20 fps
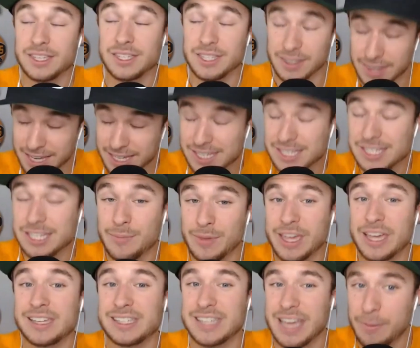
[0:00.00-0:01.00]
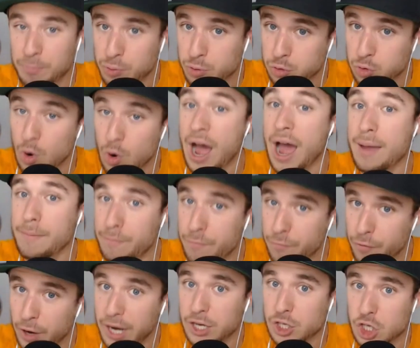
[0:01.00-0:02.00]
this to me is a prime
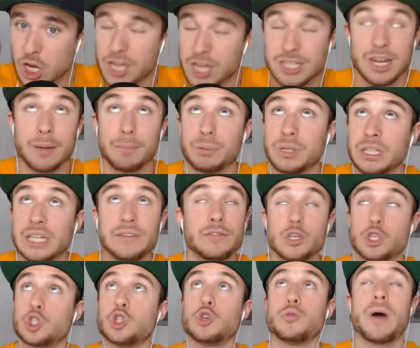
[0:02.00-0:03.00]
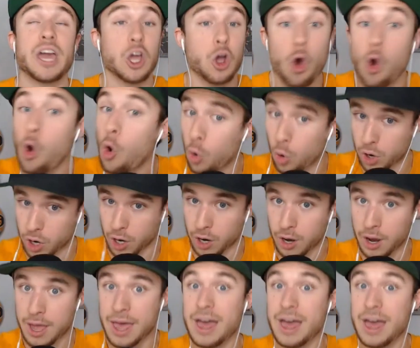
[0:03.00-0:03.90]
franchise, and I believe this to my core,